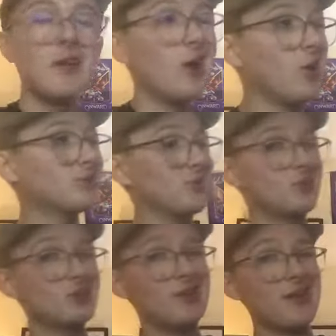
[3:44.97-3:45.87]
Also,
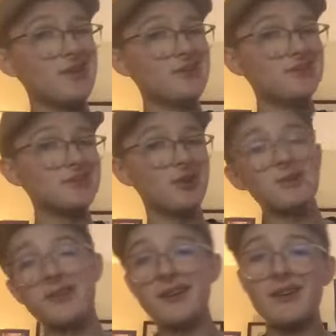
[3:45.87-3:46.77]
little editor's
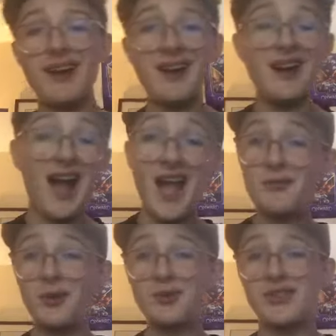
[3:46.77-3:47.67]
note there, I
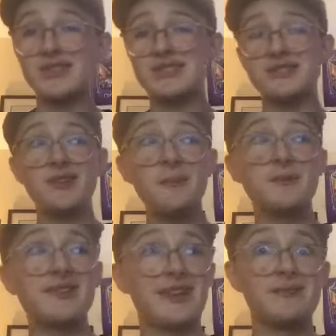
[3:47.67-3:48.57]
wrote this
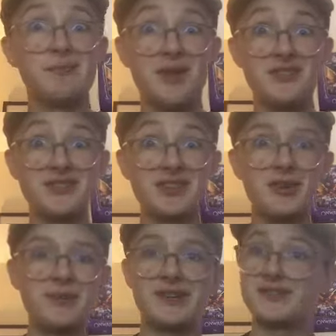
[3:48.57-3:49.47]
script like months
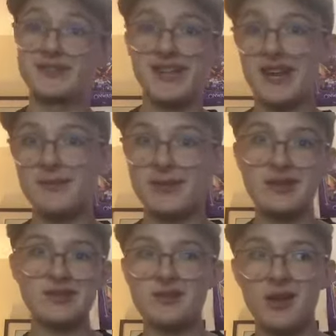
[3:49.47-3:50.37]
ago because it's taken me
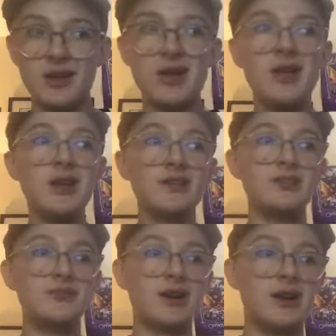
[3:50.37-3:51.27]
this long
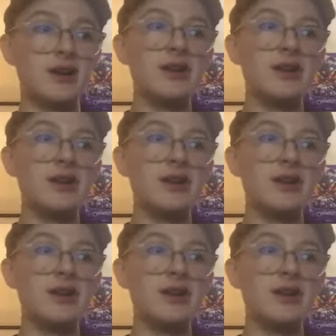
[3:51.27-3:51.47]
to